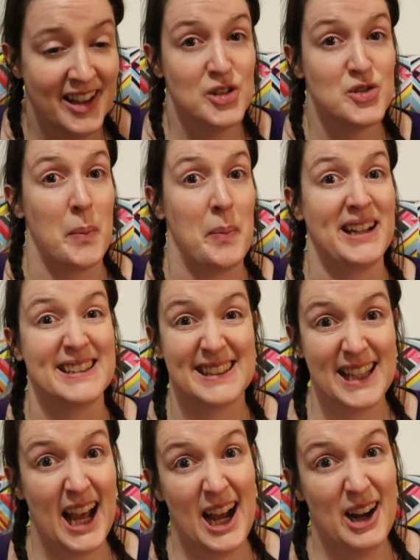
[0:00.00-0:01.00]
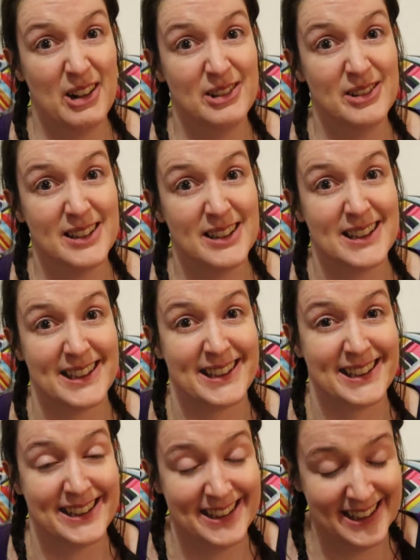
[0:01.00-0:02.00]
dripping
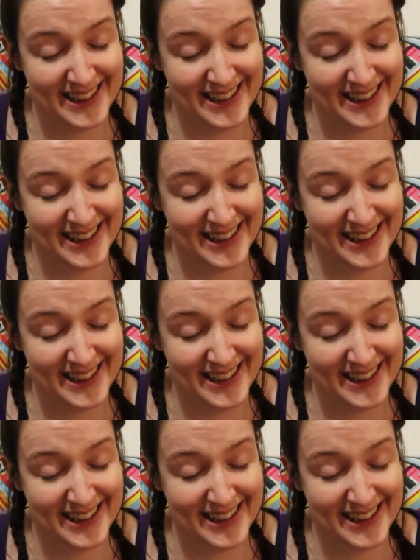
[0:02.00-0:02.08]
sounds.